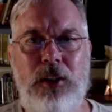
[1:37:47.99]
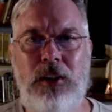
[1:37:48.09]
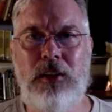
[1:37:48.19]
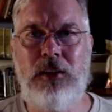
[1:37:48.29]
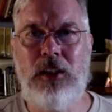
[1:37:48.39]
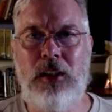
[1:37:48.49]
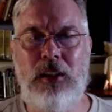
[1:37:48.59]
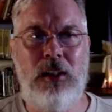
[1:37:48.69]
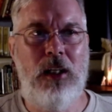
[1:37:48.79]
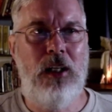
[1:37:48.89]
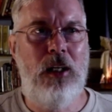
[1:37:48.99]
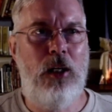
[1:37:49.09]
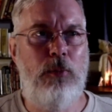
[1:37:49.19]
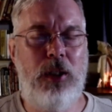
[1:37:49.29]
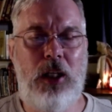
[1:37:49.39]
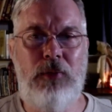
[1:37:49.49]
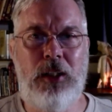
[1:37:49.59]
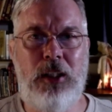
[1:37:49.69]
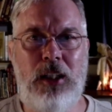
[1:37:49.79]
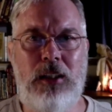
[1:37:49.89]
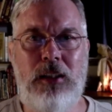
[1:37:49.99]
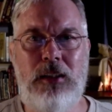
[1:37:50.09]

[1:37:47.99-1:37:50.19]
and became a nun.